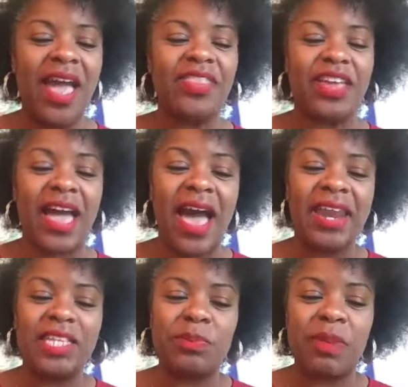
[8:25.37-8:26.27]
The guide
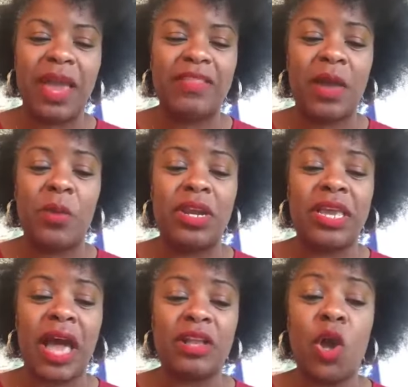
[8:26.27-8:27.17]
explained that when it
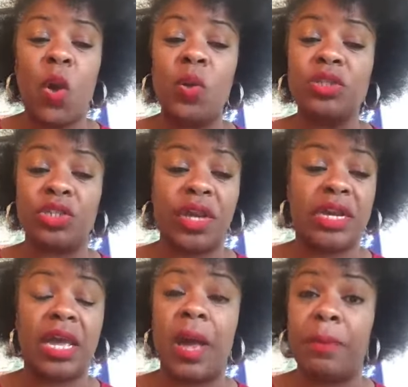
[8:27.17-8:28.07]
got colder in
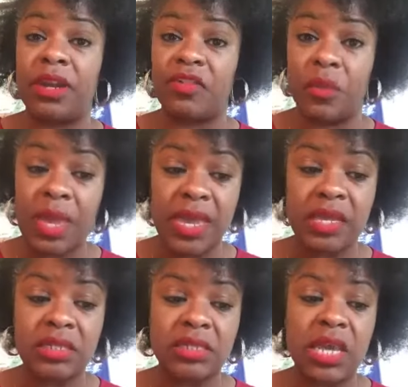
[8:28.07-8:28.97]
a couple of
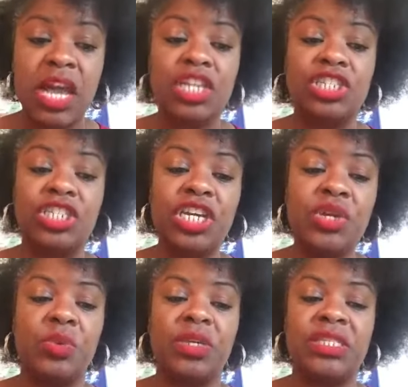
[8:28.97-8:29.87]
weeks, she
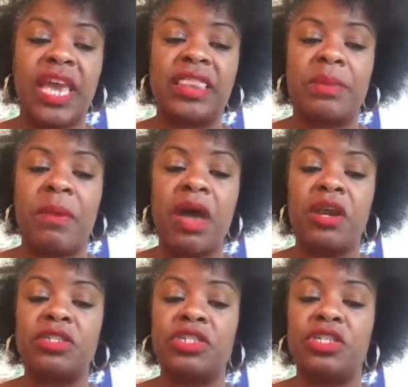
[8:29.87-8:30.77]
would take the
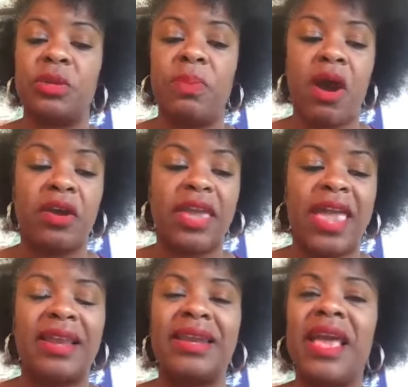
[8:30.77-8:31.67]
monarchs into the park
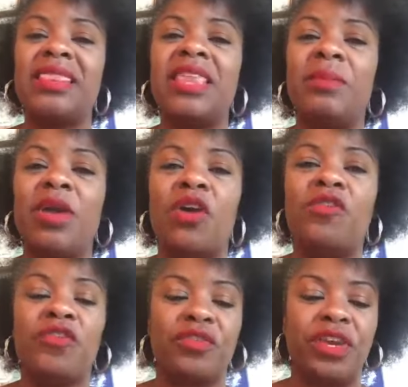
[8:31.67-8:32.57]
and let them go
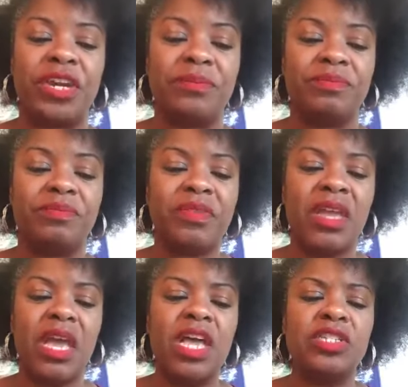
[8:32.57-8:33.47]
free
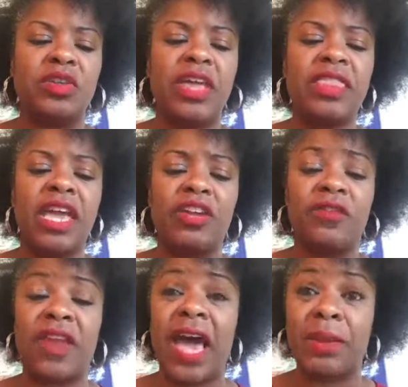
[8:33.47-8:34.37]
so that they could
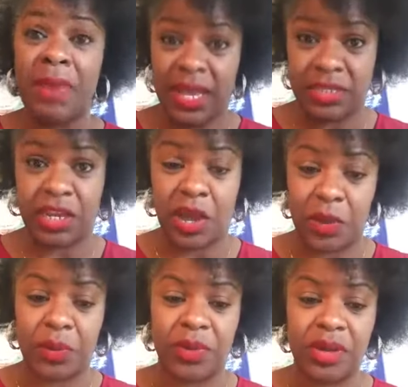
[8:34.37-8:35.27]
fly to
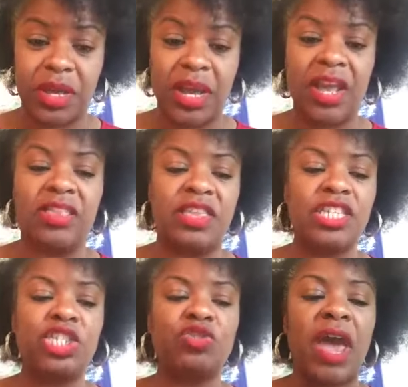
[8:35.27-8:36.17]
Mexico.
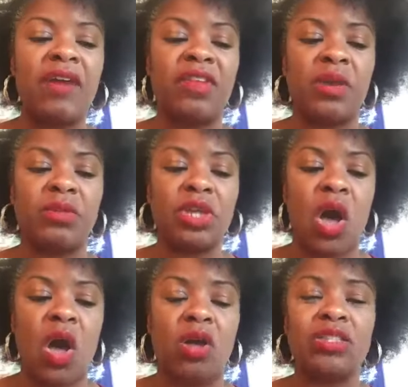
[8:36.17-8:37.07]
This traveling was
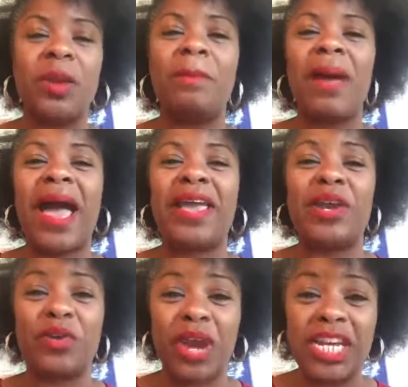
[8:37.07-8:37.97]
called
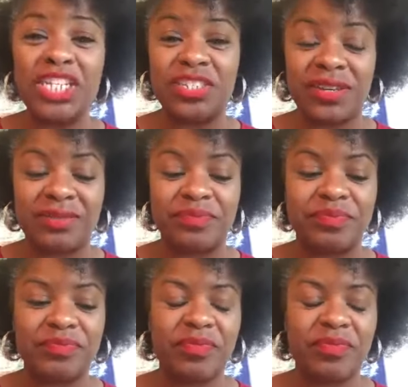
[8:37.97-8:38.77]
migration.